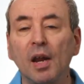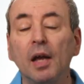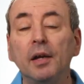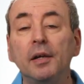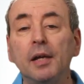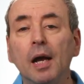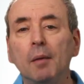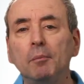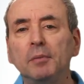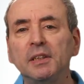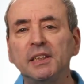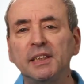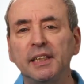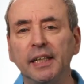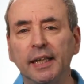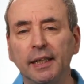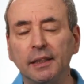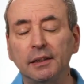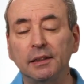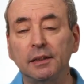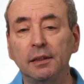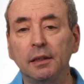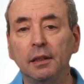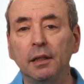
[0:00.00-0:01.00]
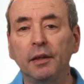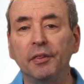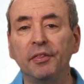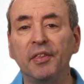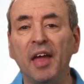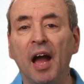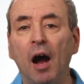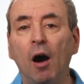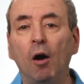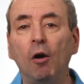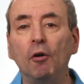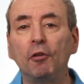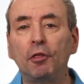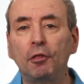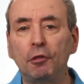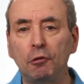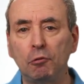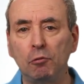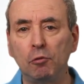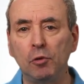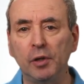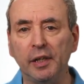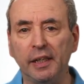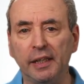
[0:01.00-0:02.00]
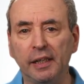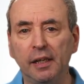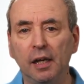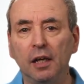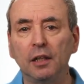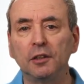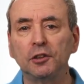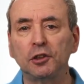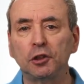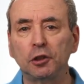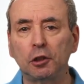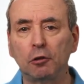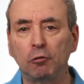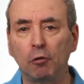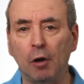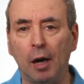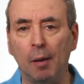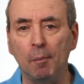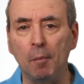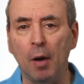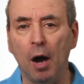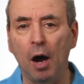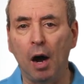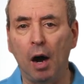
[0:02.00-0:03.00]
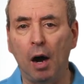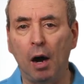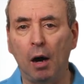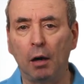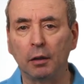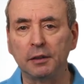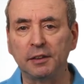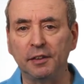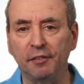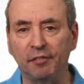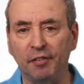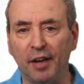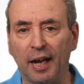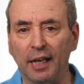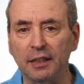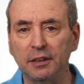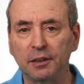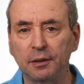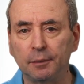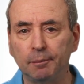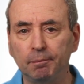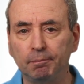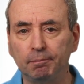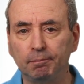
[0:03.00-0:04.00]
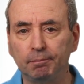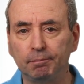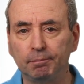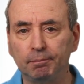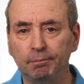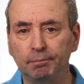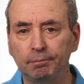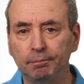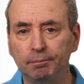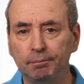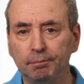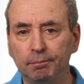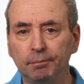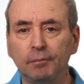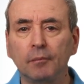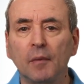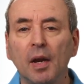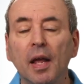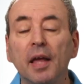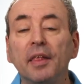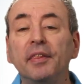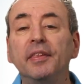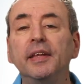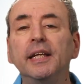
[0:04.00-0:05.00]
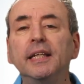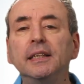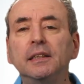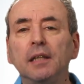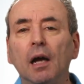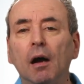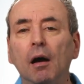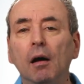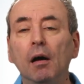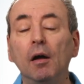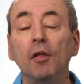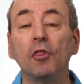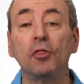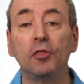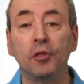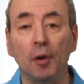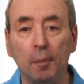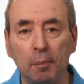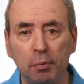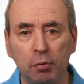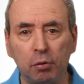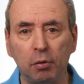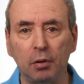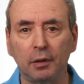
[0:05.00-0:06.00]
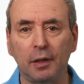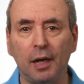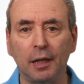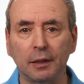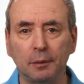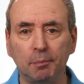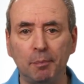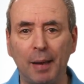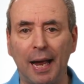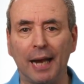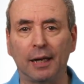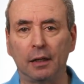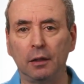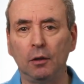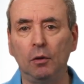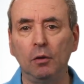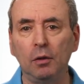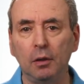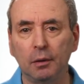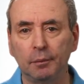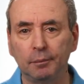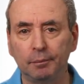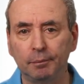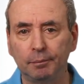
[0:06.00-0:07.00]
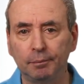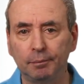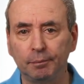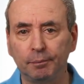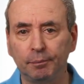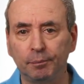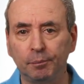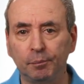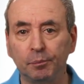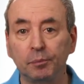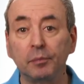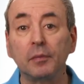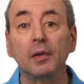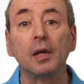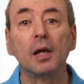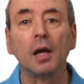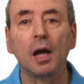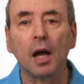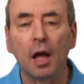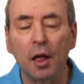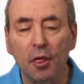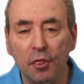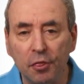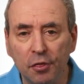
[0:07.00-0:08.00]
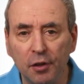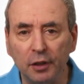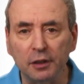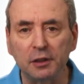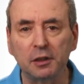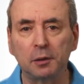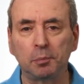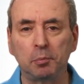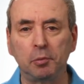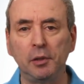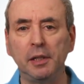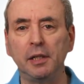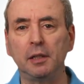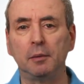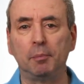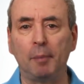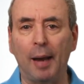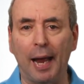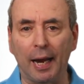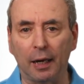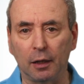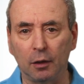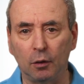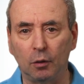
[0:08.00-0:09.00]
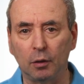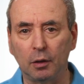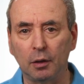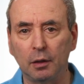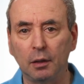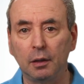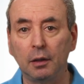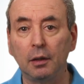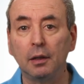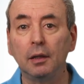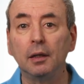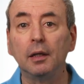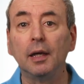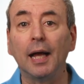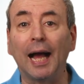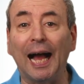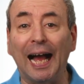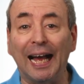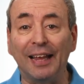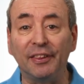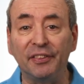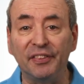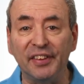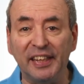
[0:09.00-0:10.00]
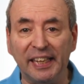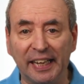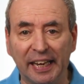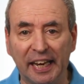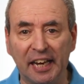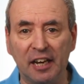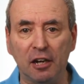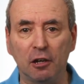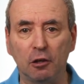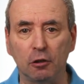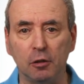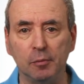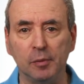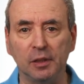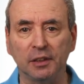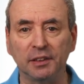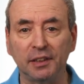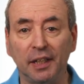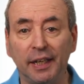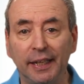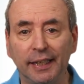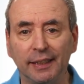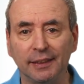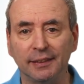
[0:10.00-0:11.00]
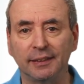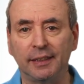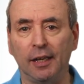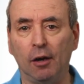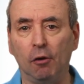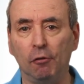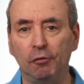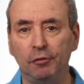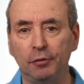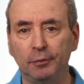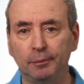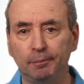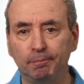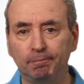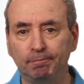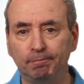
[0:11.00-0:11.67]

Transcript: Number six, there are three Scrum artifacts. These are the product backlog, the sprint backlog, and the increment itself.